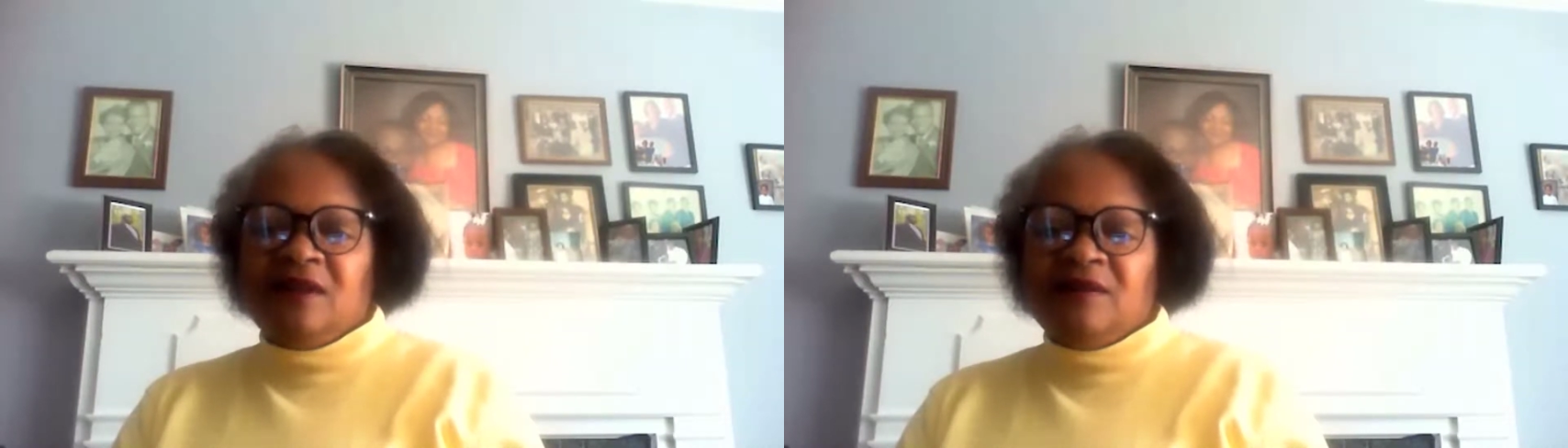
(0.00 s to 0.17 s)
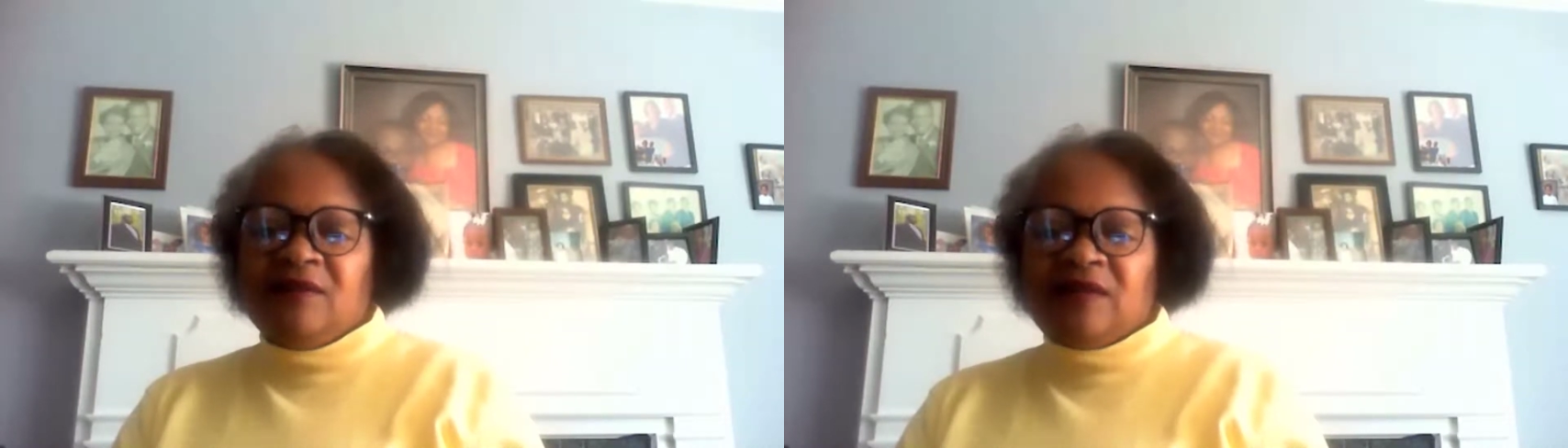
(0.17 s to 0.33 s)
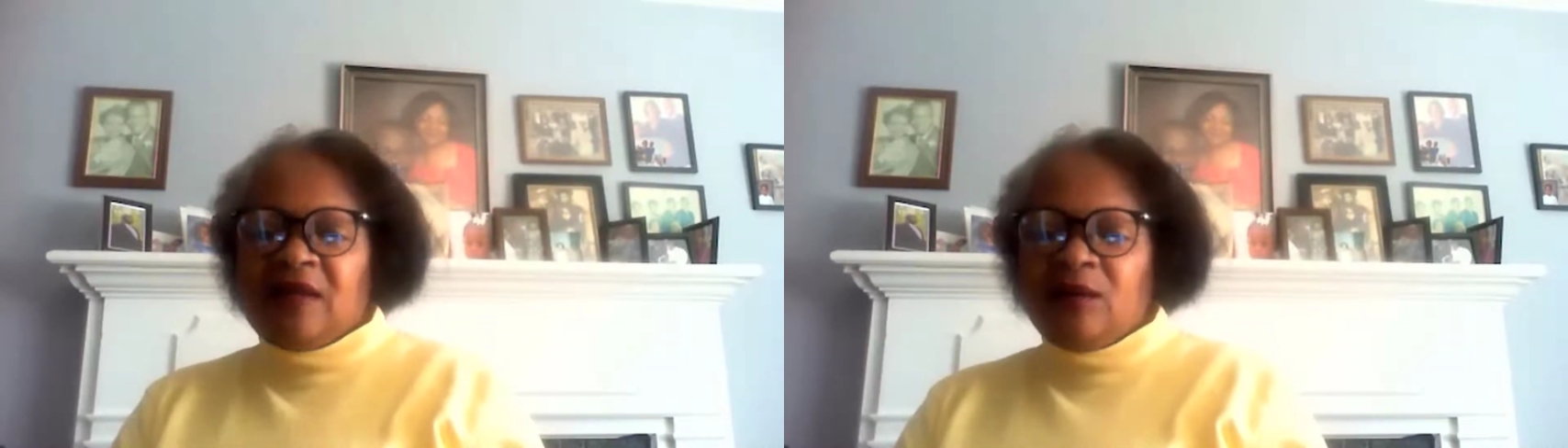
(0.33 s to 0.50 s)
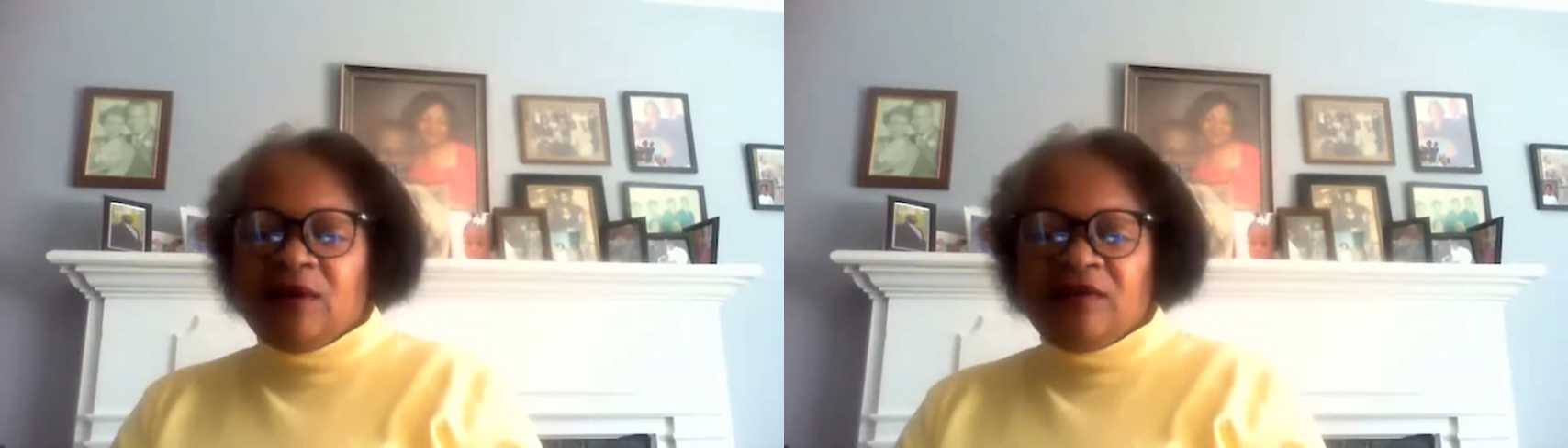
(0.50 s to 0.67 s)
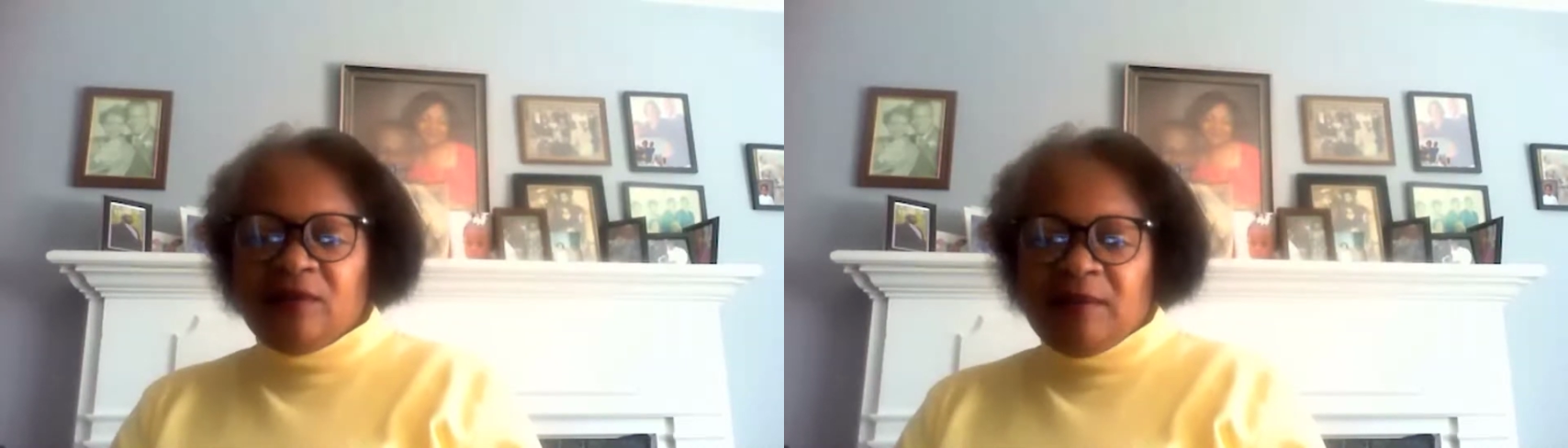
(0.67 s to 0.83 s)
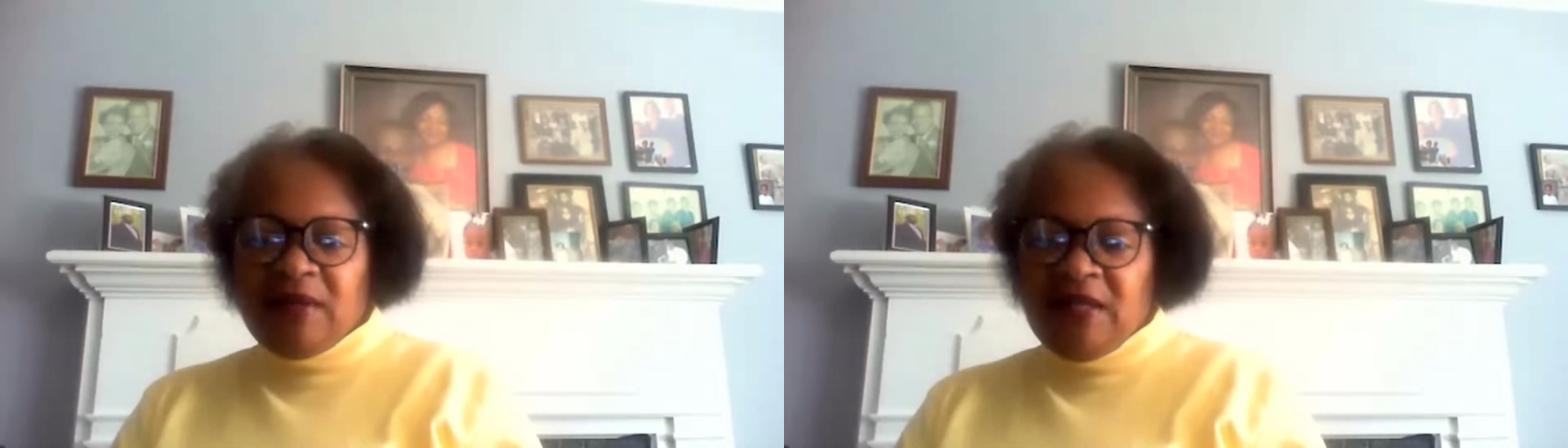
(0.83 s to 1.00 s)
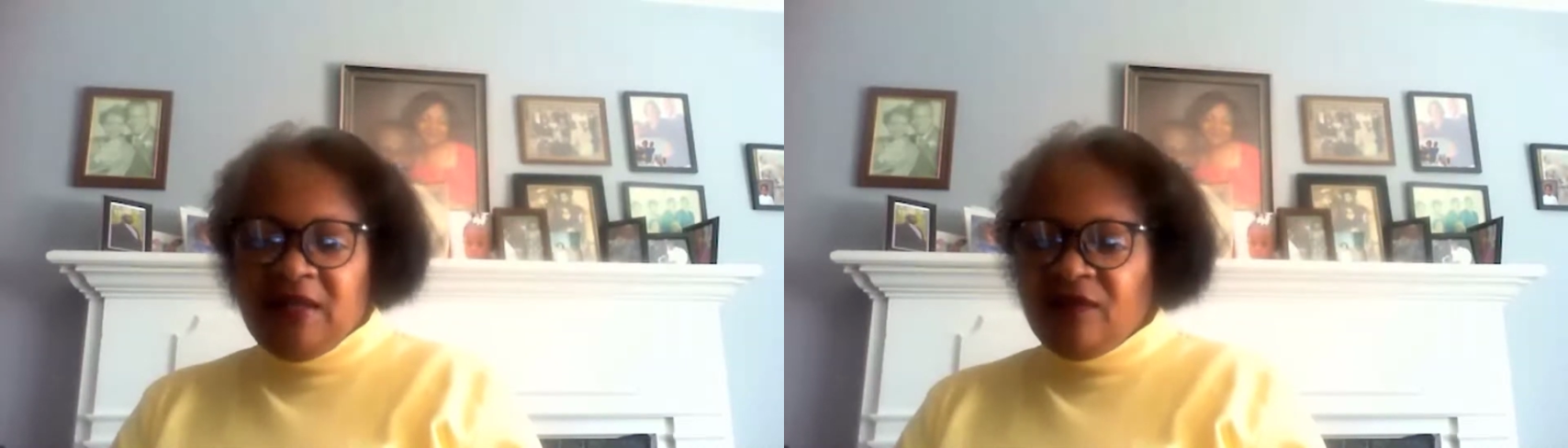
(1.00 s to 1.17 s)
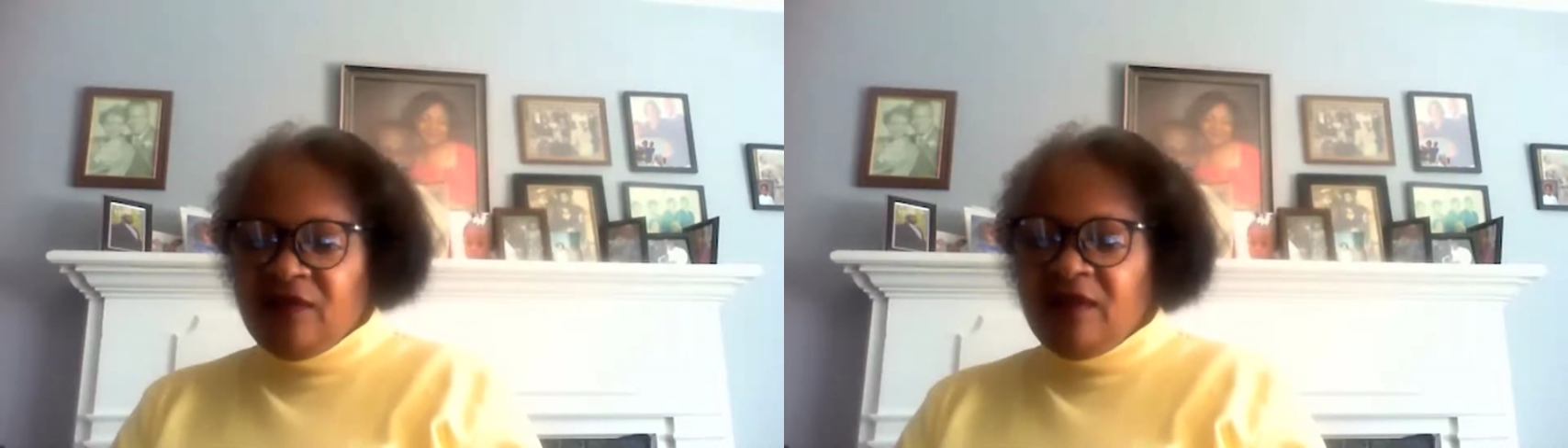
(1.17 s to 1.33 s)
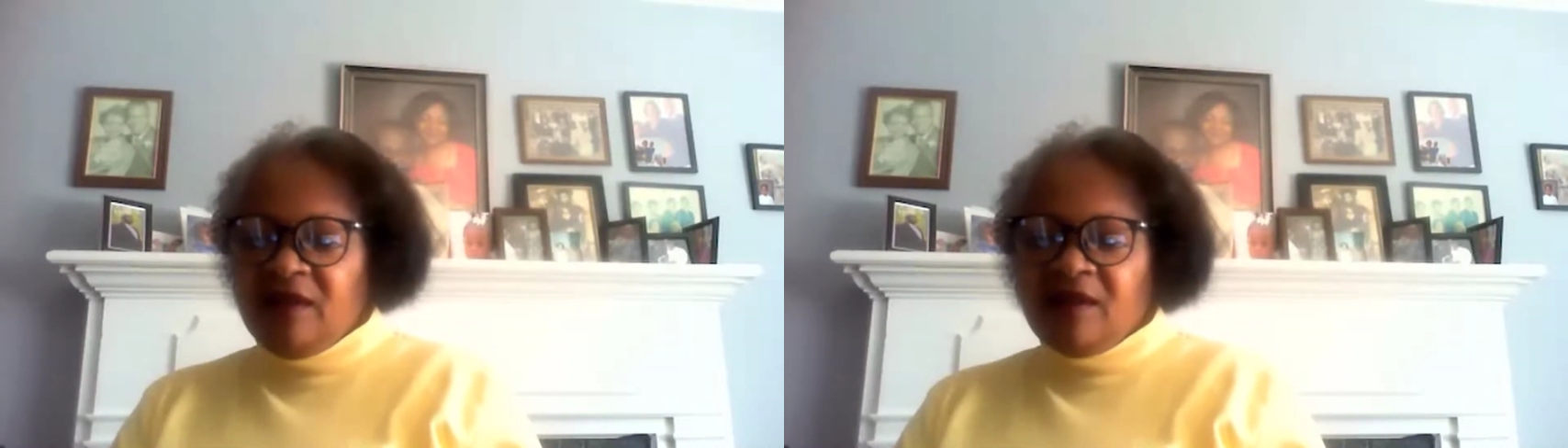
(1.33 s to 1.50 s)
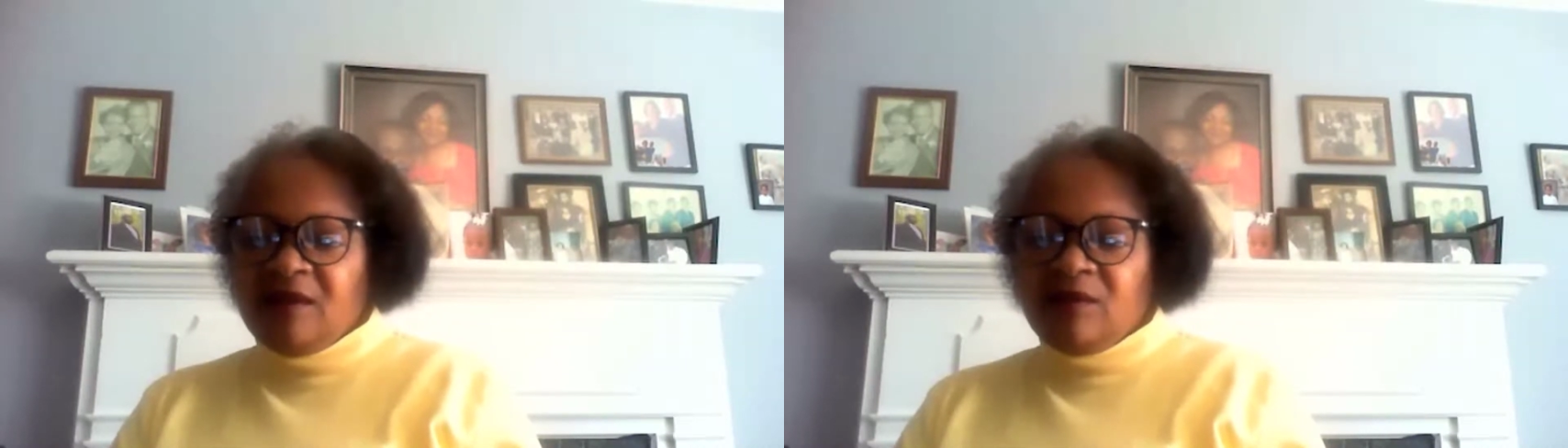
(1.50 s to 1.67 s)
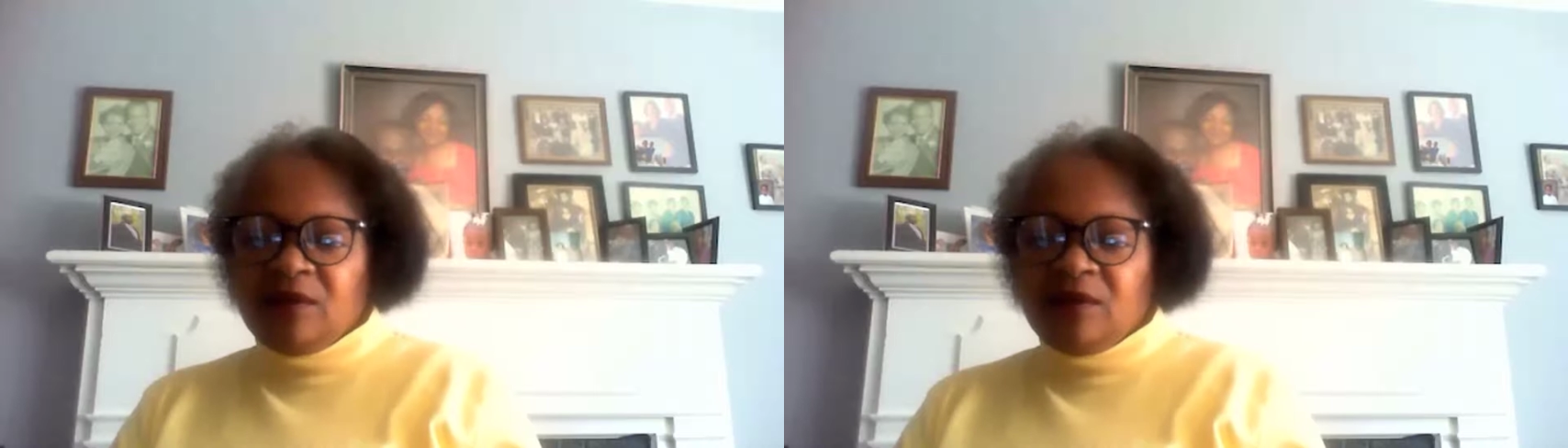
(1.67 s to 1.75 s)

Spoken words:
stay away from anything that